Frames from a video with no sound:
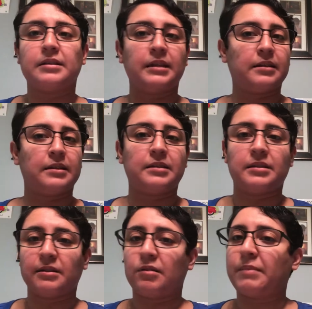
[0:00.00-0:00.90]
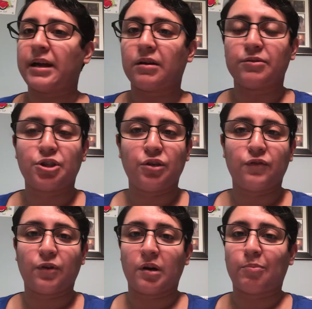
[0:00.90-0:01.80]
Seton is still my
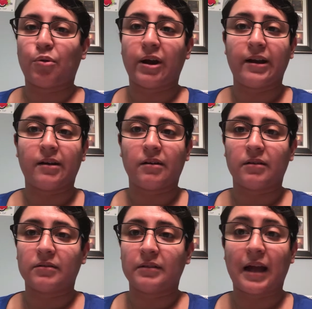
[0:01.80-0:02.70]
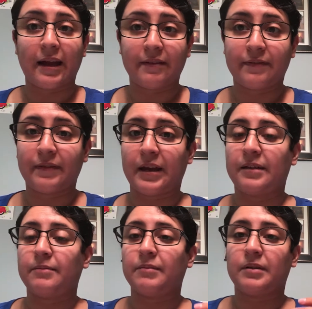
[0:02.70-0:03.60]
go-to for prayer life
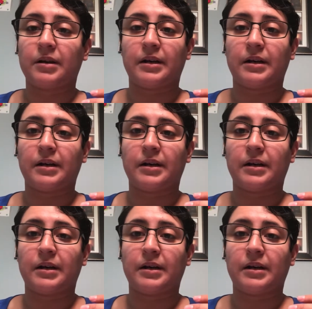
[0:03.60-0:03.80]
in